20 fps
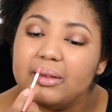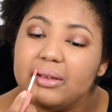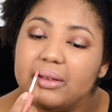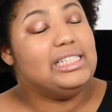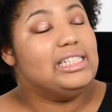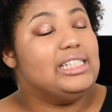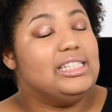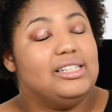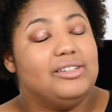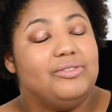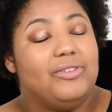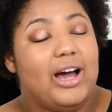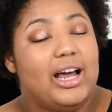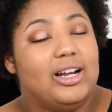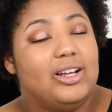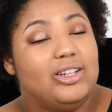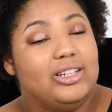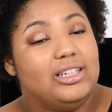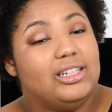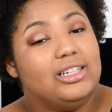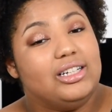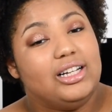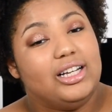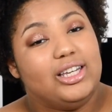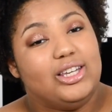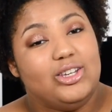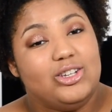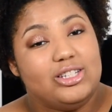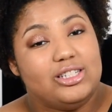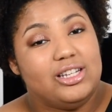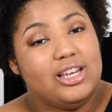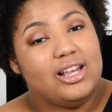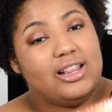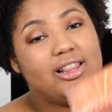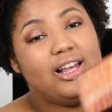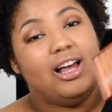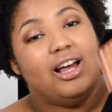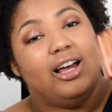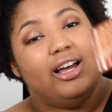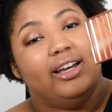This is the final look using
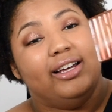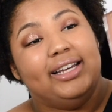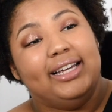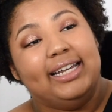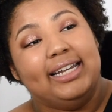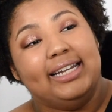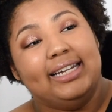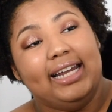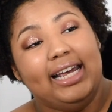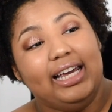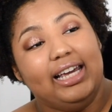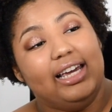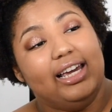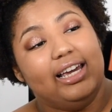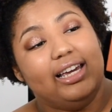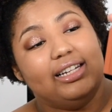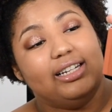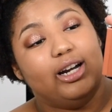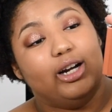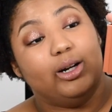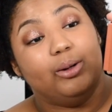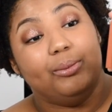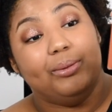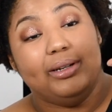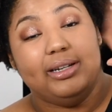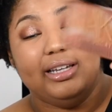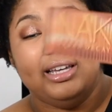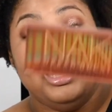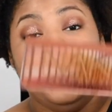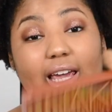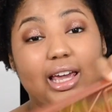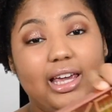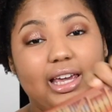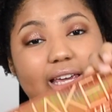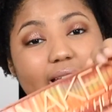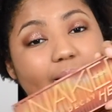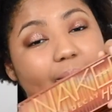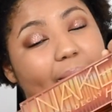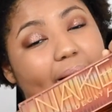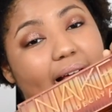the Naked Urban Decay
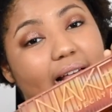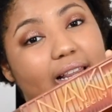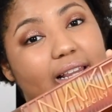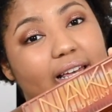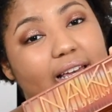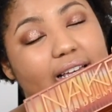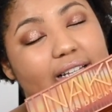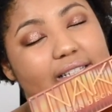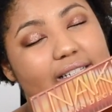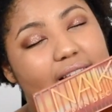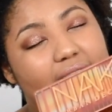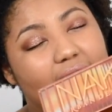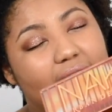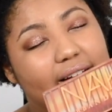Heat Palette.